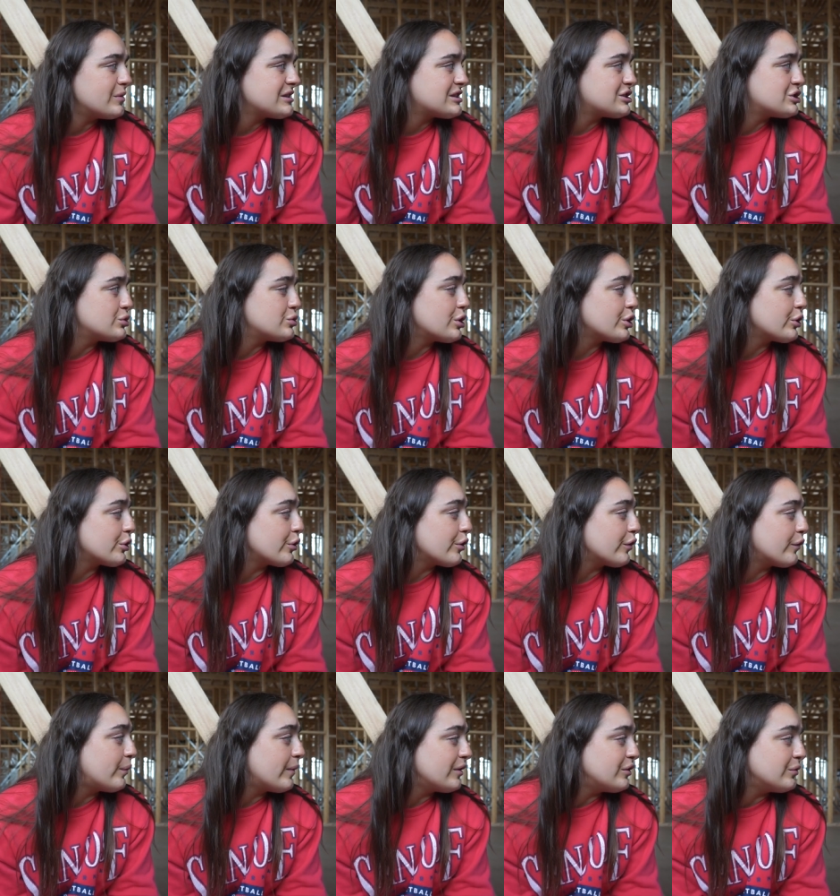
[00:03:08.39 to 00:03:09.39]
We still don't know
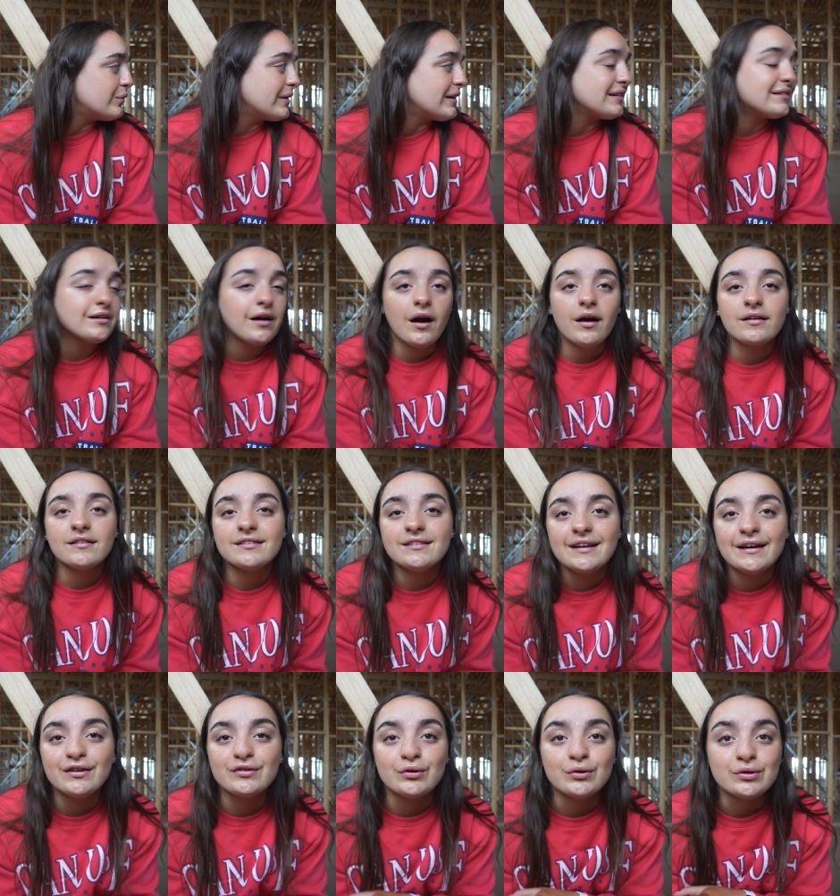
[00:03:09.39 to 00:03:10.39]
if we're doing dark
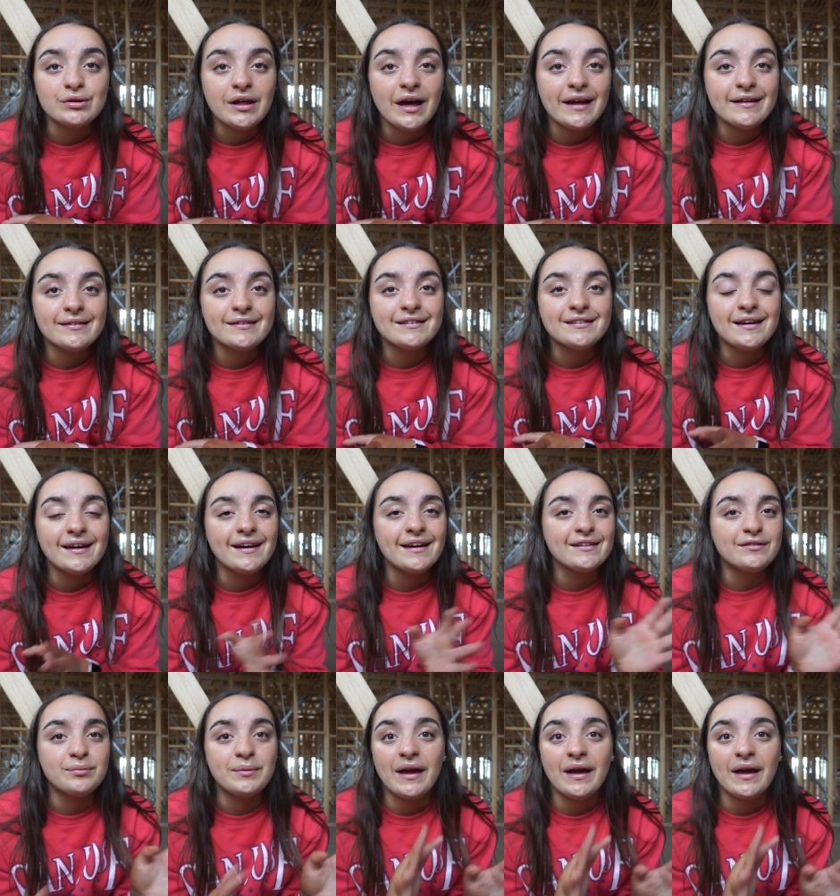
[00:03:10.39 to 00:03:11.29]
stairs or light stairs.